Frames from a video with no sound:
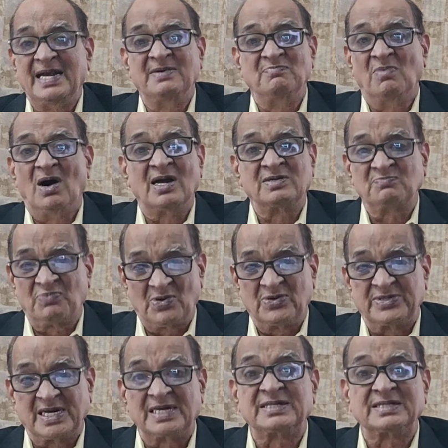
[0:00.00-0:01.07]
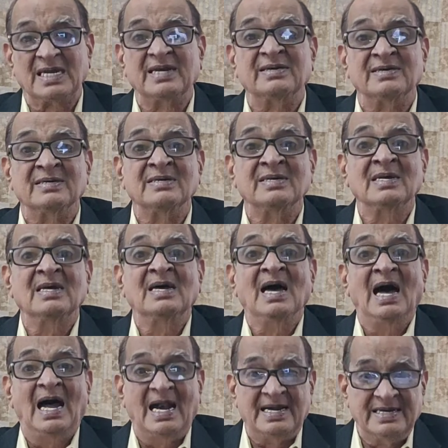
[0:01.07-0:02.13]
trademark protection.
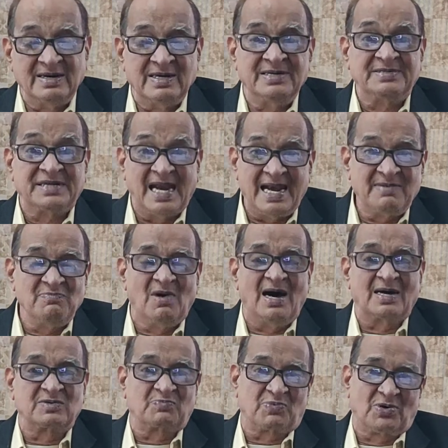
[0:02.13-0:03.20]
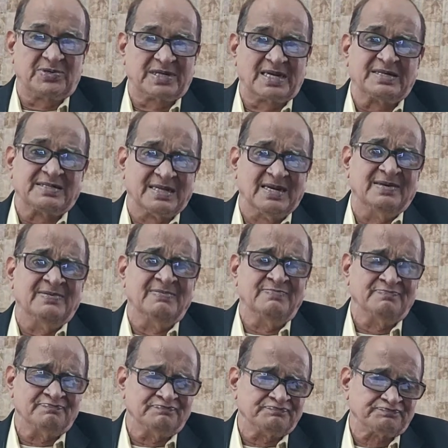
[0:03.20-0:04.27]
And in trademark
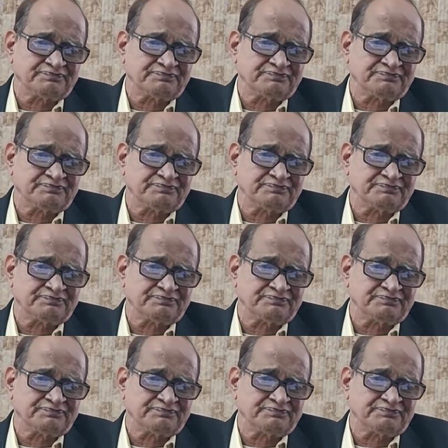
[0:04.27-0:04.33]
protection,